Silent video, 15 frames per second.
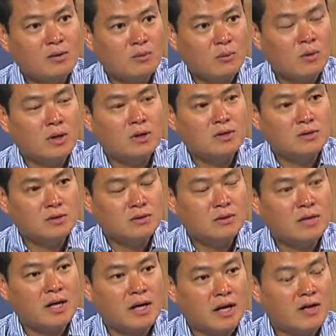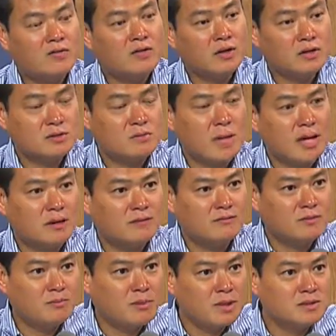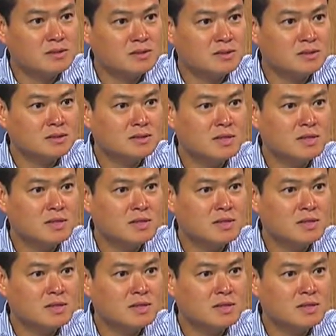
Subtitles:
You wanted to look at every aspect of the business,